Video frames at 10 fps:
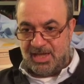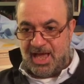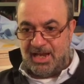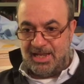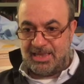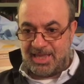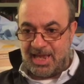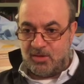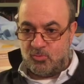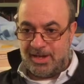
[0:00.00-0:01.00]

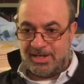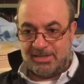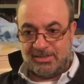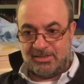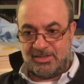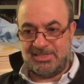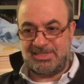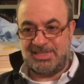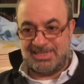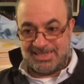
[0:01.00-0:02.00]
Alethewein is
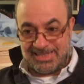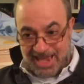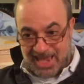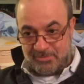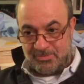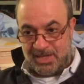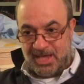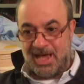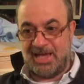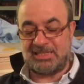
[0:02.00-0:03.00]
the same
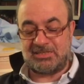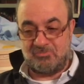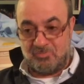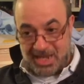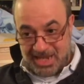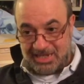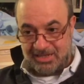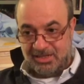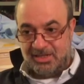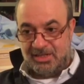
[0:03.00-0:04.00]
as being